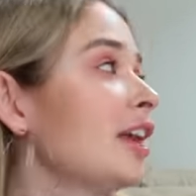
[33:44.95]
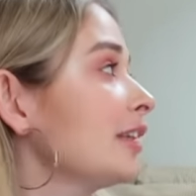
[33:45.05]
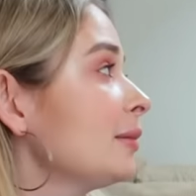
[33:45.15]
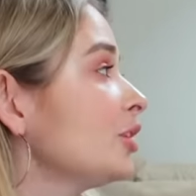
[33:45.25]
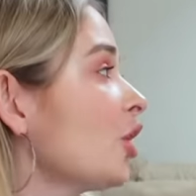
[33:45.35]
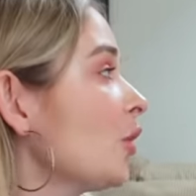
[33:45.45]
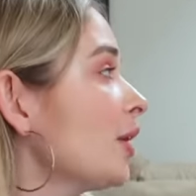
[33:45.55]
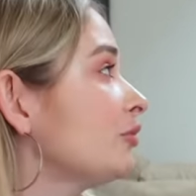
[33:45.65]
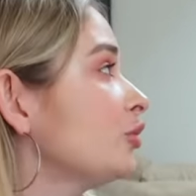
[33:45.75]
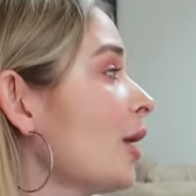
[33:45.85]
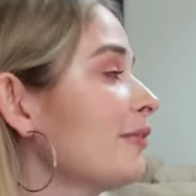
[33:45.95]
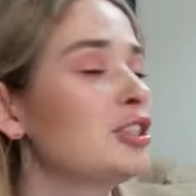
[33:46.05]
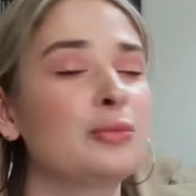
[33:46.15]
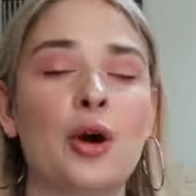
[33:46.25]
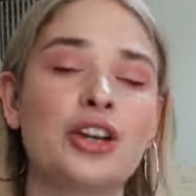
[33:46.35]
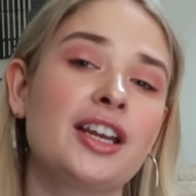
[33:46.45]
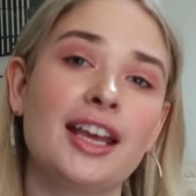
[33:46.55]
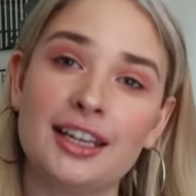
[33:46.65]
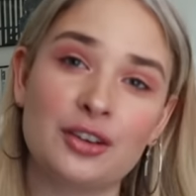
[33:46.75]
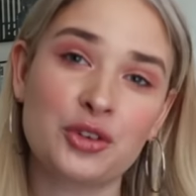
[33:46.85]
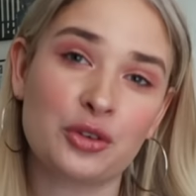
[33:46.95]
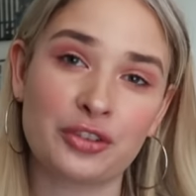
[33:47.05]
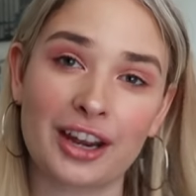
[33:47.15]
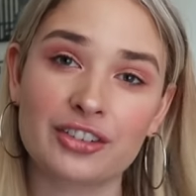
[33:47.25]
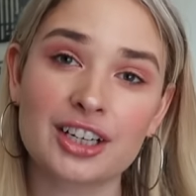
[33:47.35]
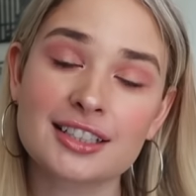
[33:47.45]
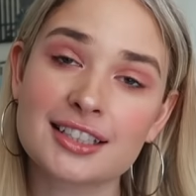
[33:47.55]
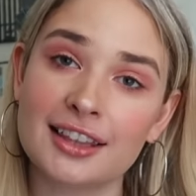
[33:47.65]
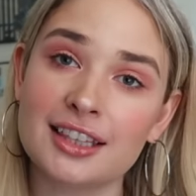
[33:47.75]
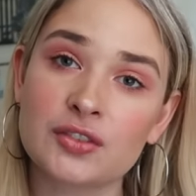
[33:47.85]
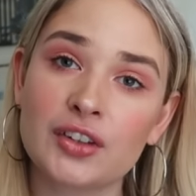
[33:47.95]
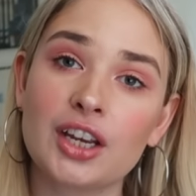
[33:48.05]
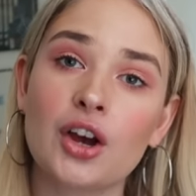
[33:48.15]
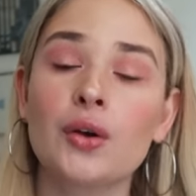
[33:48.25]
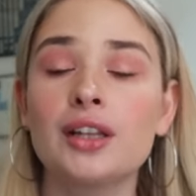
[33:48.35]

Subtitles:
Let me know if you have spotted any of your favorites in this video.